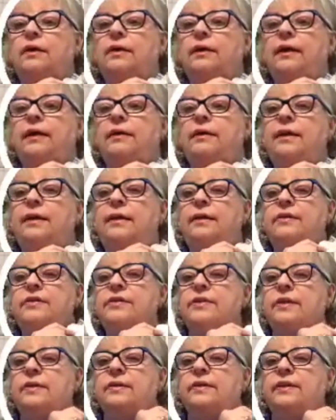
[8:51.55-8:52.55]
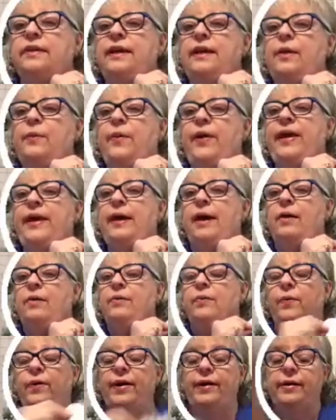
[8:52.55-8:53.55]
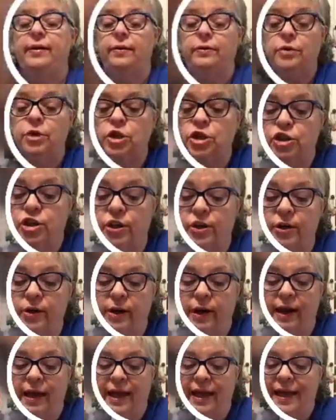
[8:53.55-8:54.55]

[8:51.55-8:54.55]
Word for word: In the little circle. There we go. Wear it on your shirt.